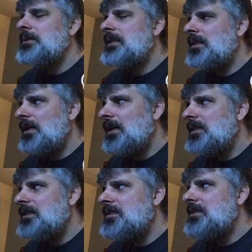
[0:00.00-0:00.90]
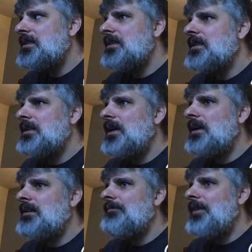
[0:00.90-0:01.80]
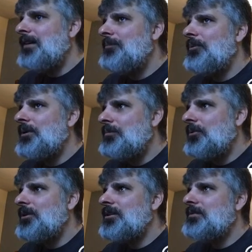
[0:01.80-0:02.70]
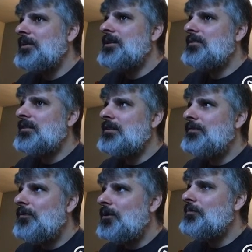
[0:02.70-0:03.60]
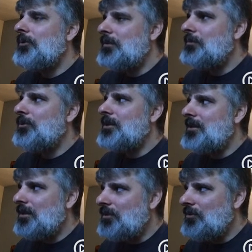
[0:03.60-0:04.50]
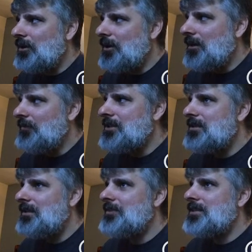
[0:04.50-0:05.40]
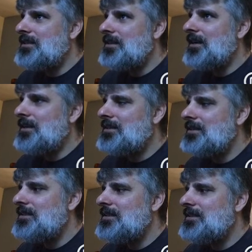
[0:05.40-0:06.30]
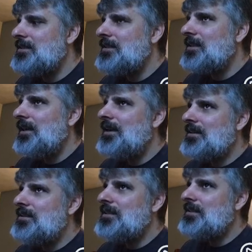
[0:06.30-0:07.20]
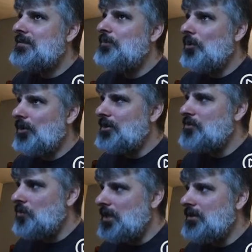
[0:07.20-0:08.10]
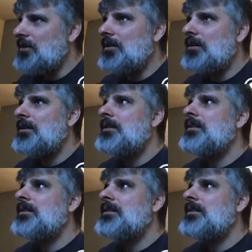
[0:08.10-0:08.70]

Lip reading: Because I get a 5-point board this way. It's only a 4-point board the other way if I save a 6. And his board is weaker.